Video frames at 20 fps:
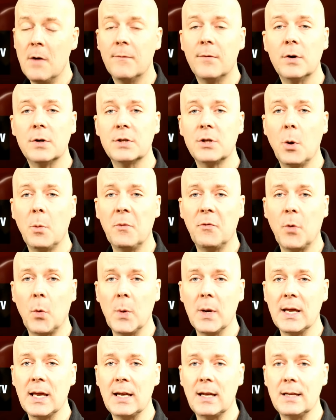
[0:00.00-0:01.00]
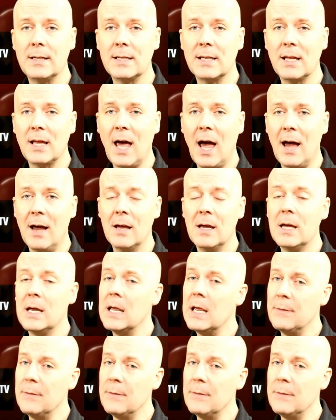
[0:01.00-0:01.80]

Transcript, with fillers: First though, before we get into that,